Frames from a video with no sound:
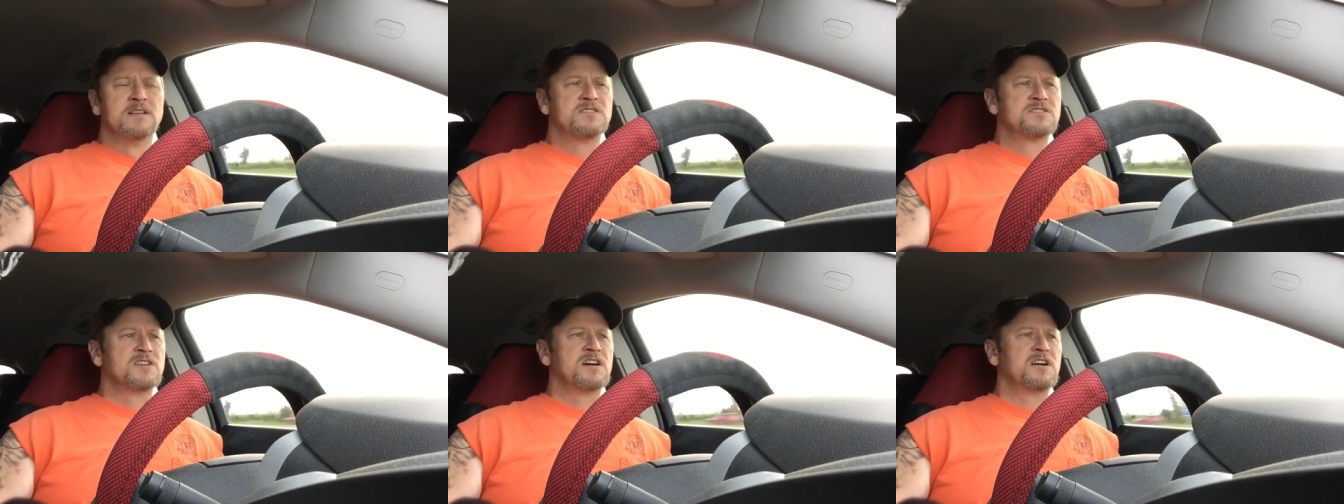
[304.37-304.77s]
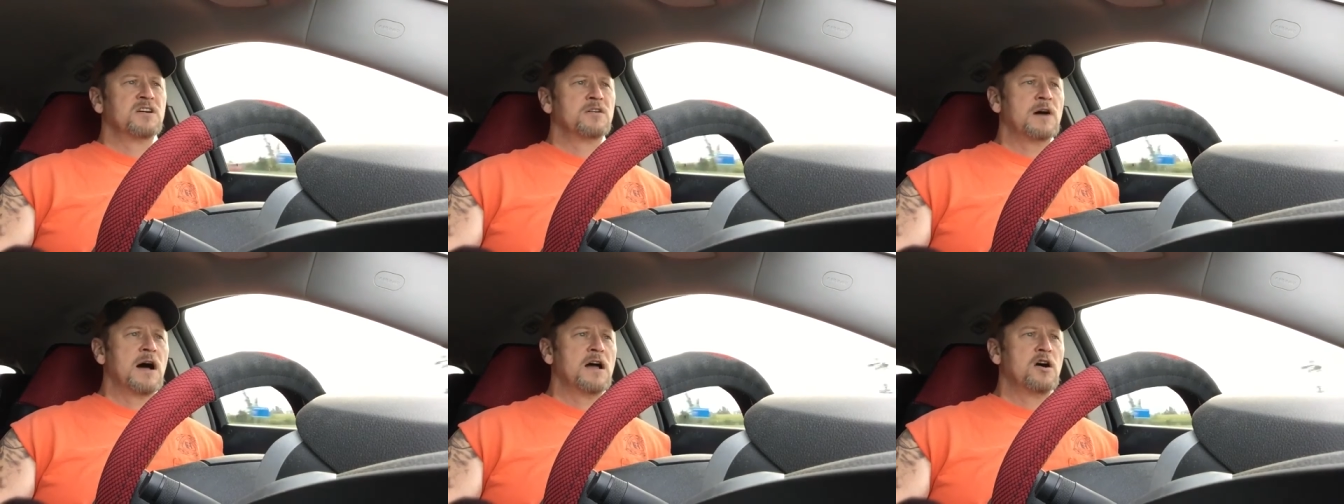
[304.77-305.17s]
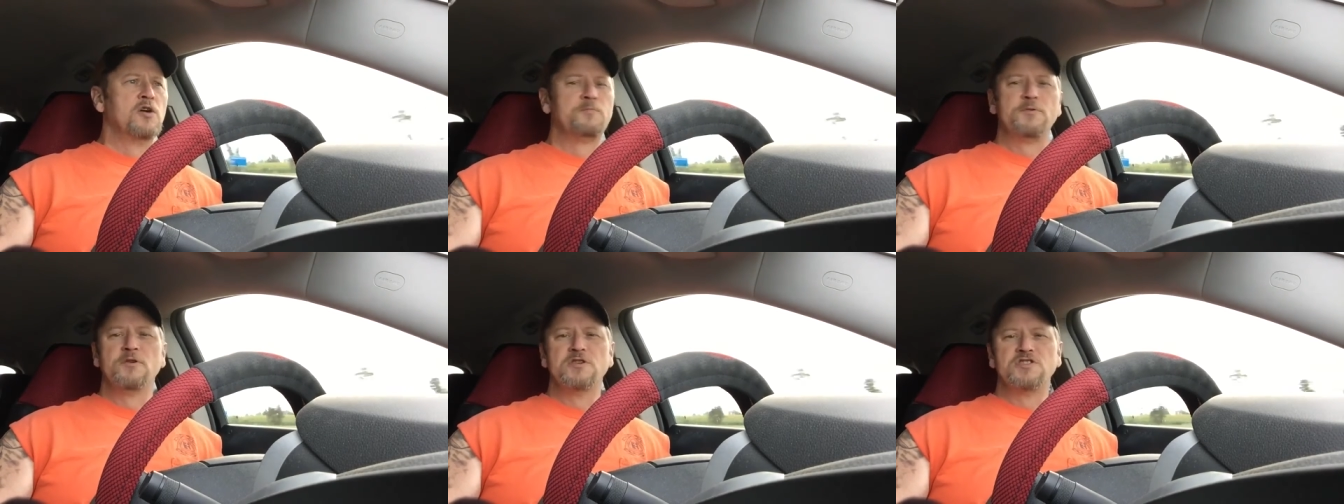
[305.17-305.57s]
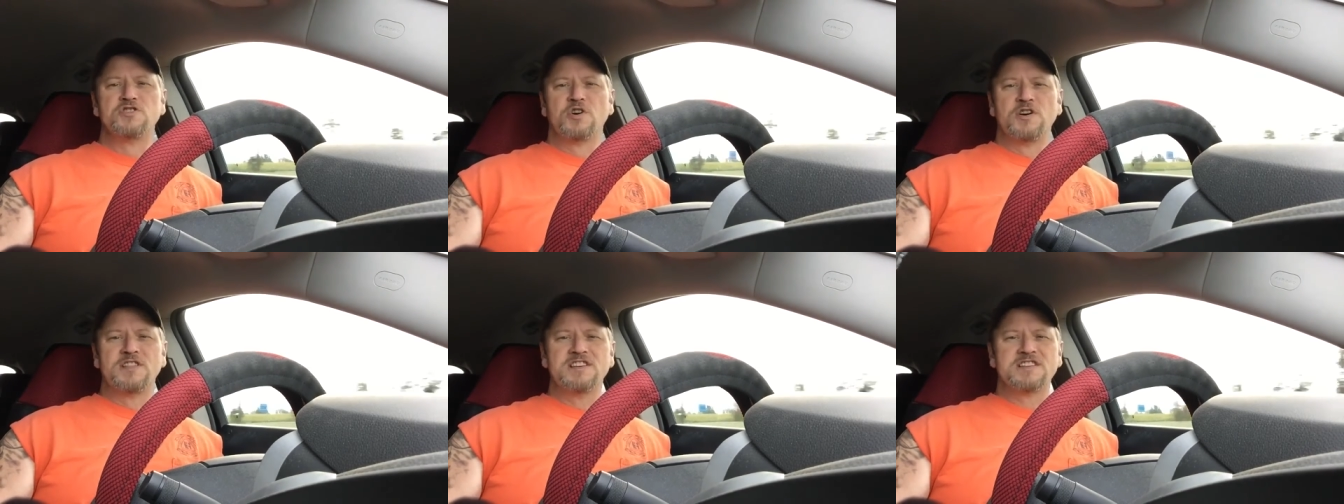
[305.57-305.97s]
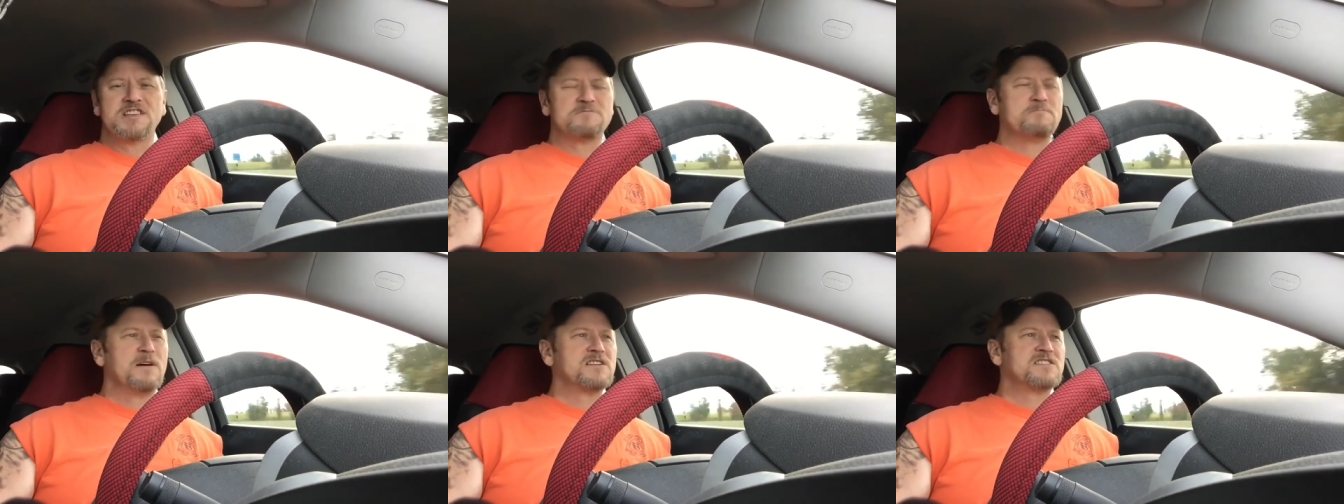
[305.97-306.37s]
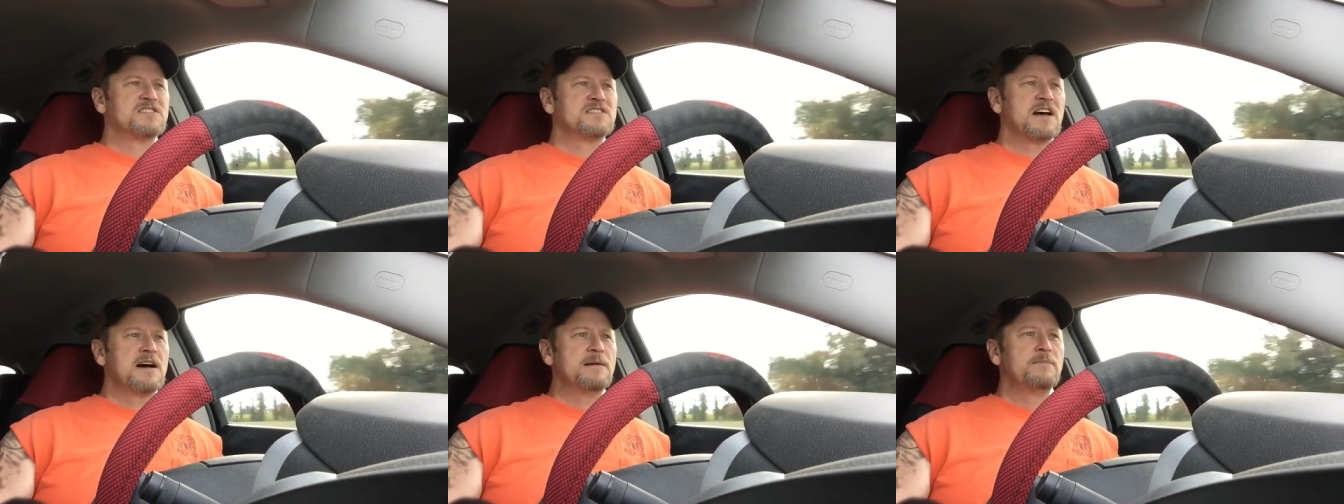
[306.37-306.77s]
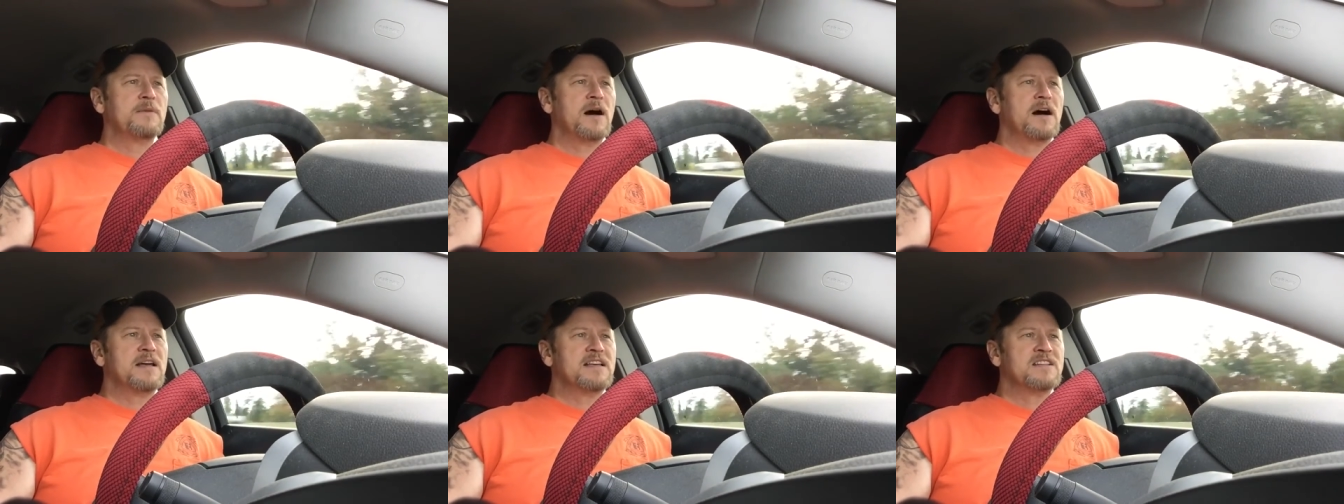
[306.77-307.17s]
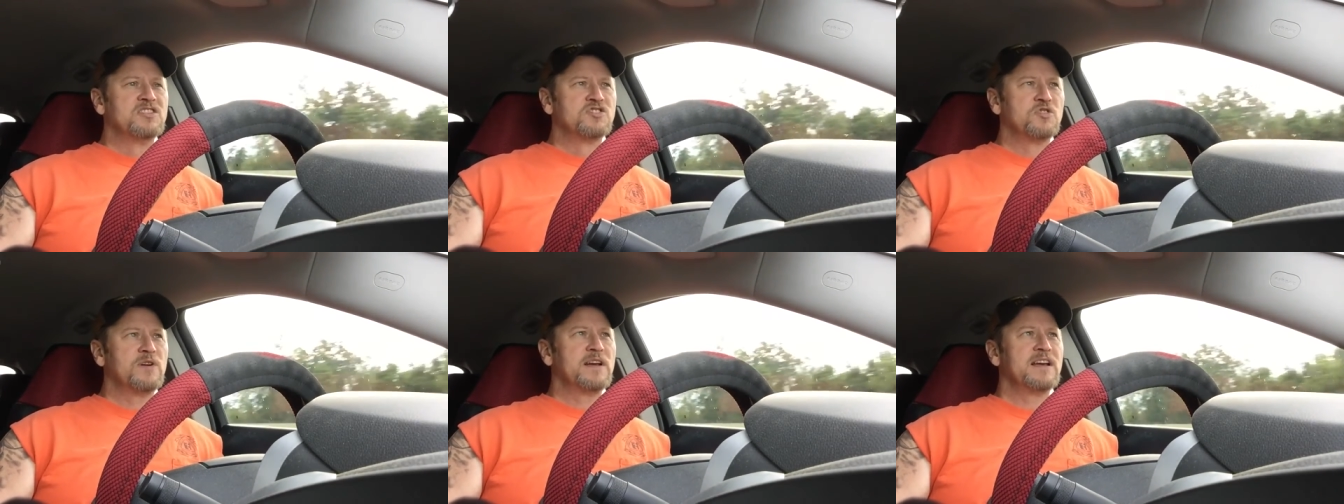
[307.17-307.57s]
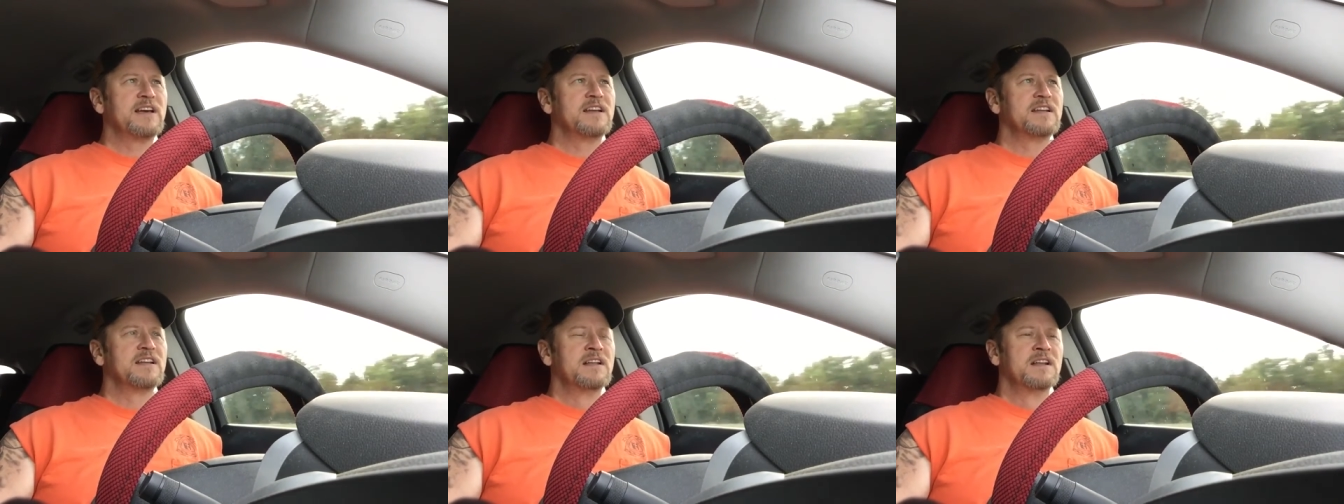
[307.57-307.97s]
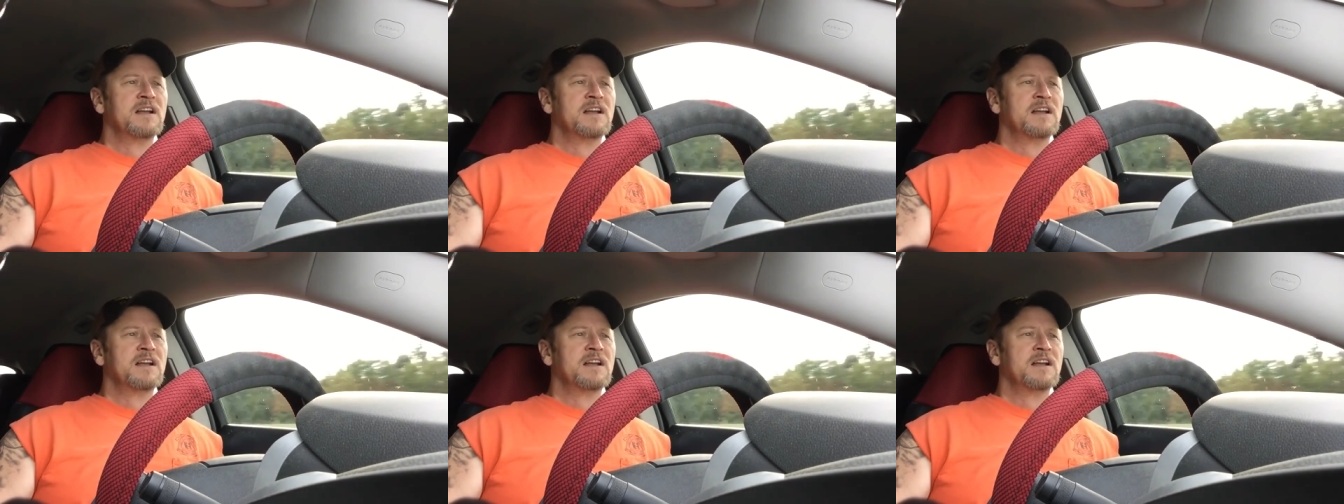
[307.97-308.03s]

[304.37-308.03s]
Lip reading: So I hope you enjoy this as much as I'm enjoying it.